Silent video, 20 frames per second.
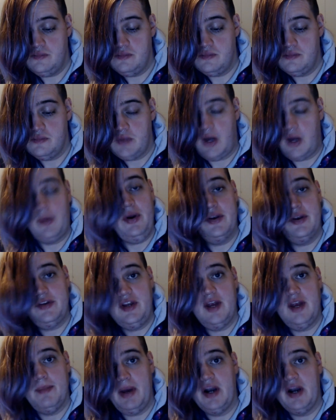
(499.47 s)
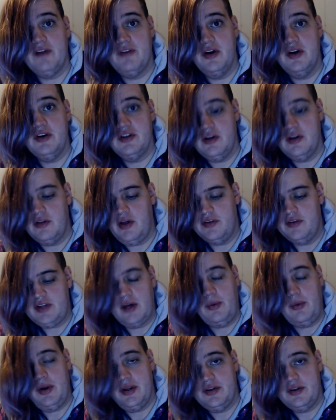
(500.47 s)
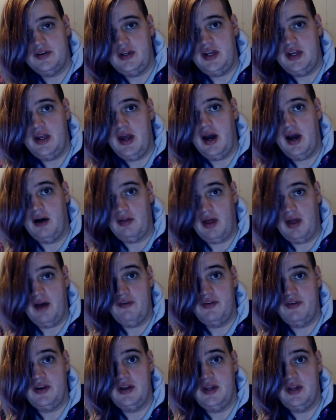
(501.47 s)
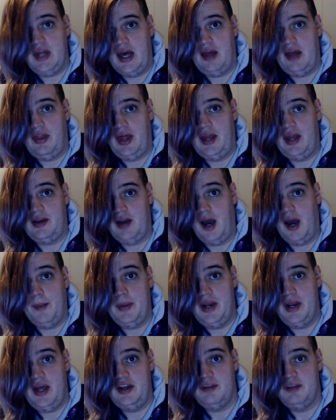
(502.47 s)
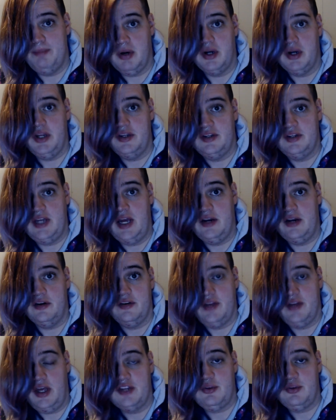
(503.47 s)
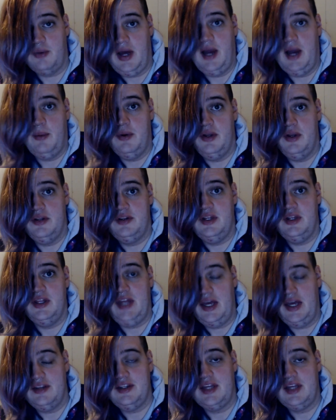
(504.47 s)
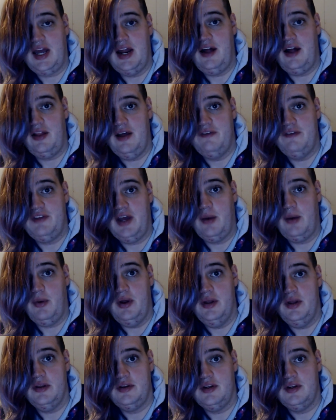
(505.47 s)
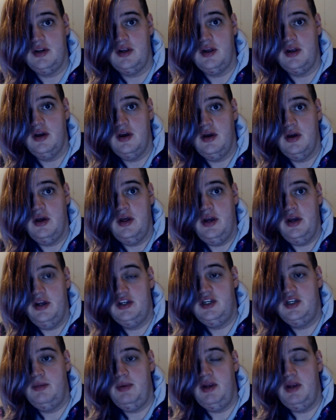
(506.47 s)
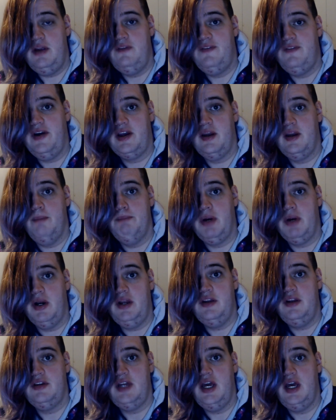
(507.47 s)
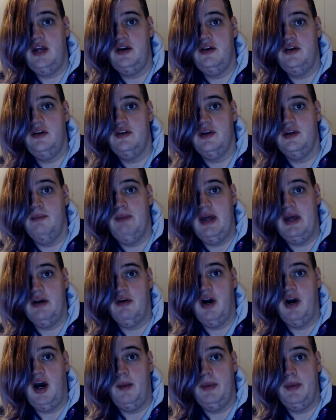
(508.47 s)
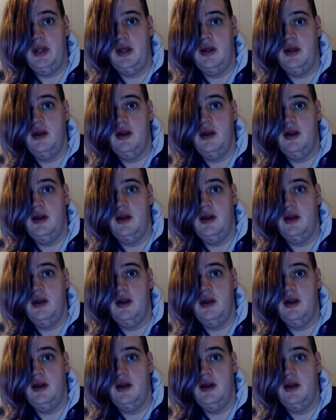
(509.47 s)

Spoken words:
I want to see a better version of the left. I want to see a left that like nominates Bernie Sanders. That's what I want to see. That's the kind of left I want to see. It should be fucking Bernie Sanders and Mitt Romney.